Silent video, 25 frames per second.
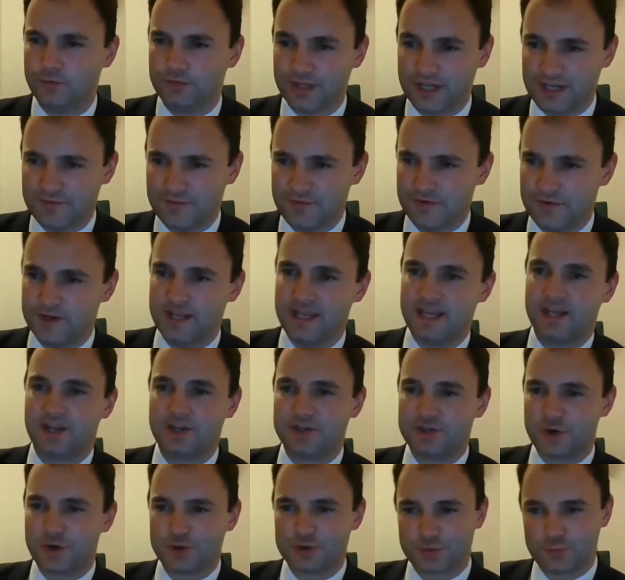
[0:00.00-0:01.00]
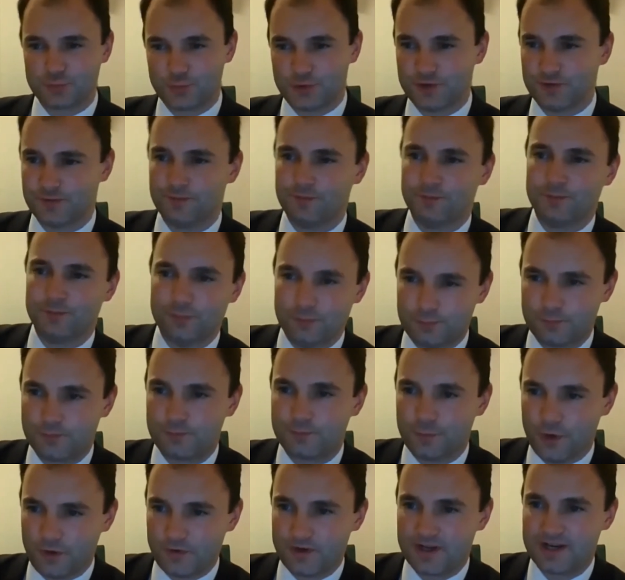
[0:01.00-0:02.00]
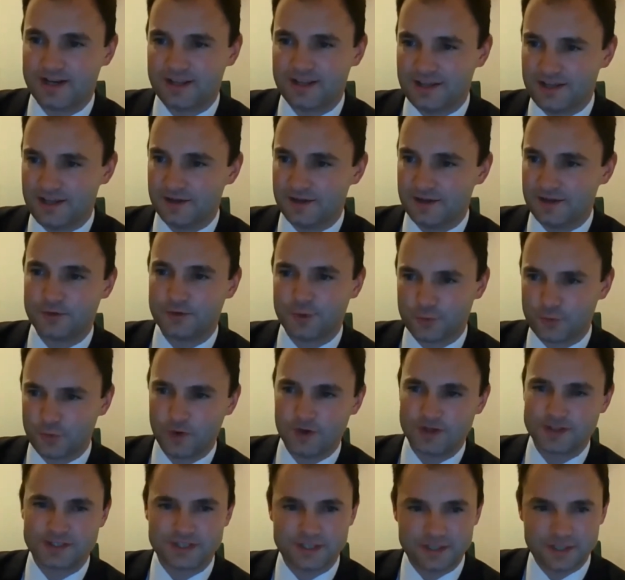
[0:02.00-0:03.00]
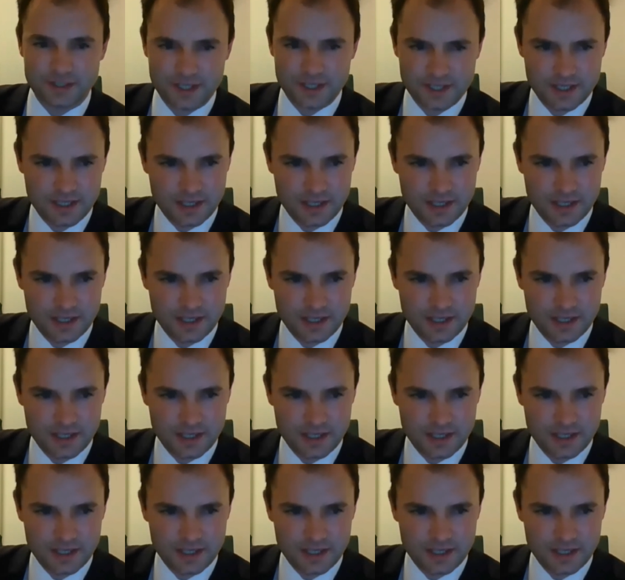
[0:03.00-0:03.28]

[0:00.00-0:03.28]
delivered in conjunction with clear, good quality